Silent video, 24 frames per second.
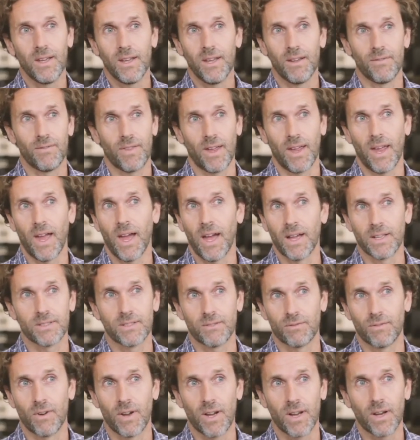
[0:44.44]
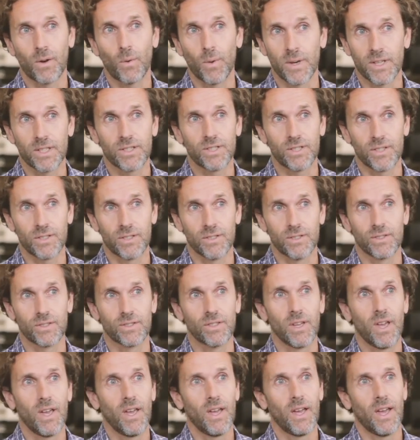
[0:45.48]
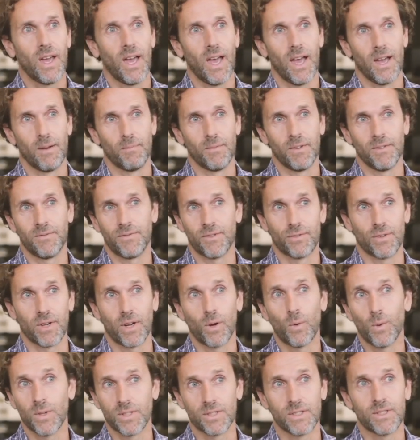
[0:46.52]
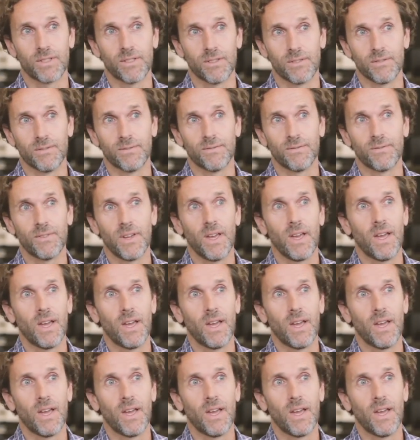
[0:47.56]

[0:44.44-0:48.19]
if they ask the right questions, if they're inquisitive,